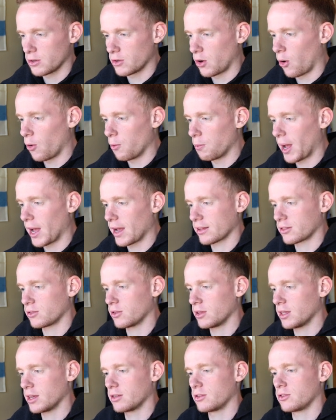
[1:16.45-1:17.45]
go back
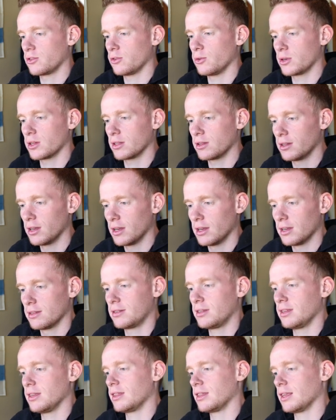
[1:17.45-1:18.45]
to this, you can
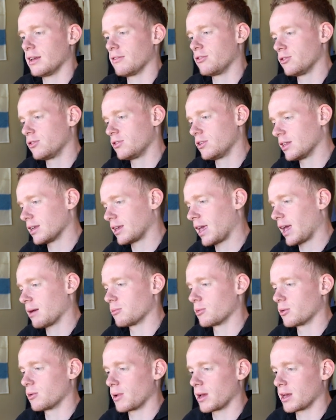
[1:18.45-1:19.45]
see, if you see the
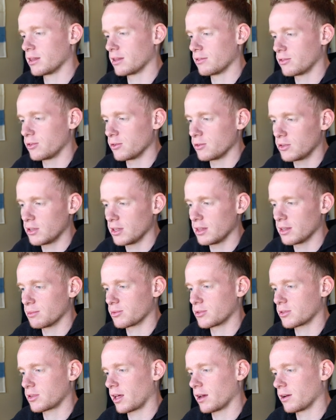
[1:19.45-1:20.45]
cameraman, if you see
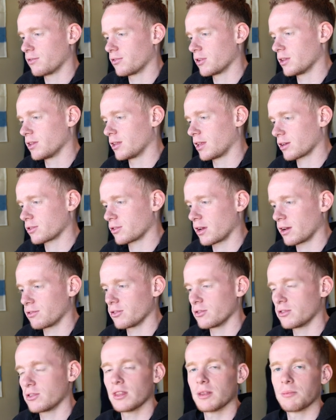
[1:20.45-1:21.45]
them set up for the next shot, if
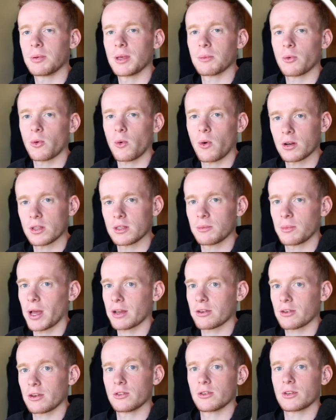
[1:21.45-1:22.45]
you see the people walking in the
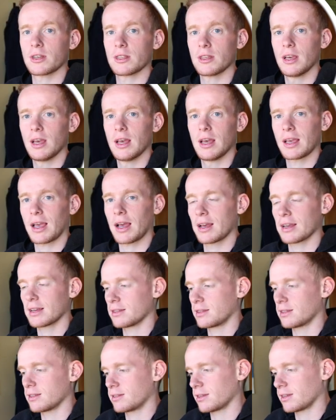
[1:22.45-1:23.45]
background, you can kind of
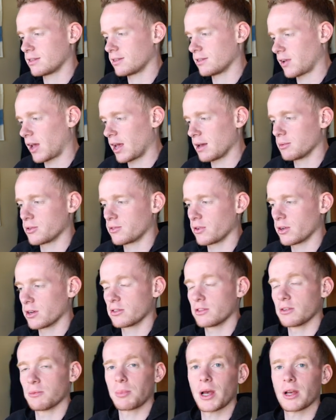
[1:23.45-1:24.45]
get the sense of atmosphere. And
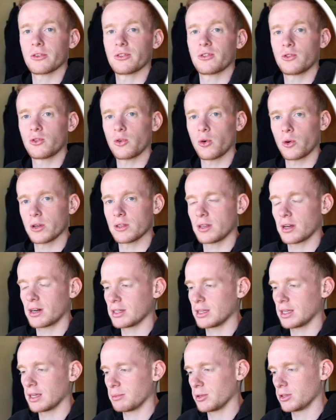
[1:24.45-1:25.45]
it's a better
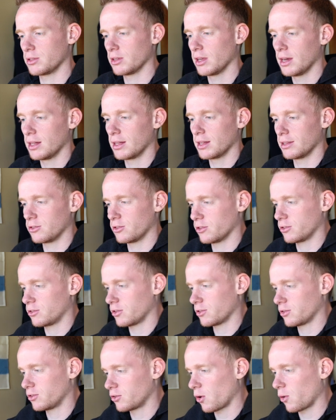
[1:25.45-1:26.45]
storytelling image than
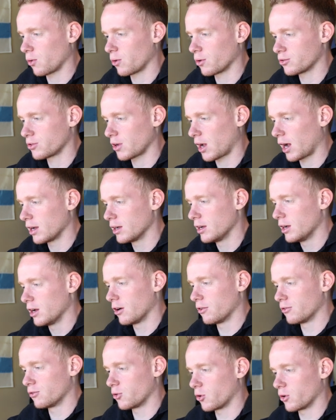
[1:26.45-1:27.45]
just a solo shot
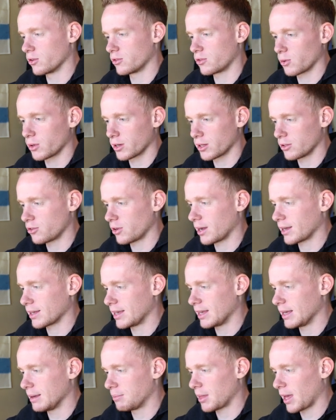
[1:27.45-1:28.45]
of Rory, so we're going to try to
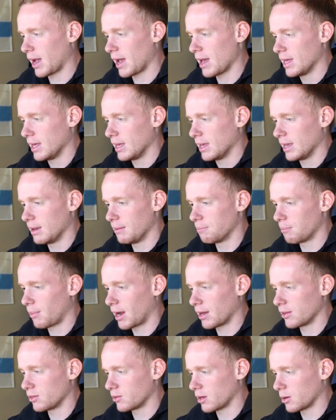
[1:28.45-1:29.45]
keep that in
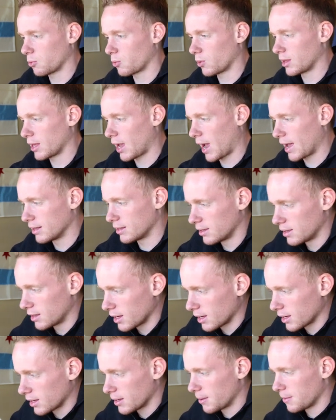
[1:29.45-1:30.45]
mind when
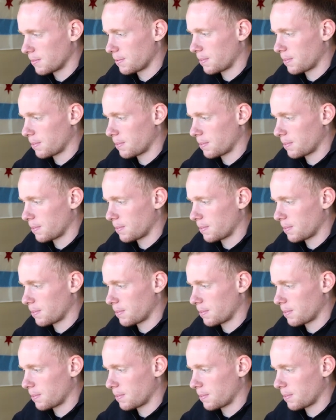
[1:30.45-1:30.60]
editing.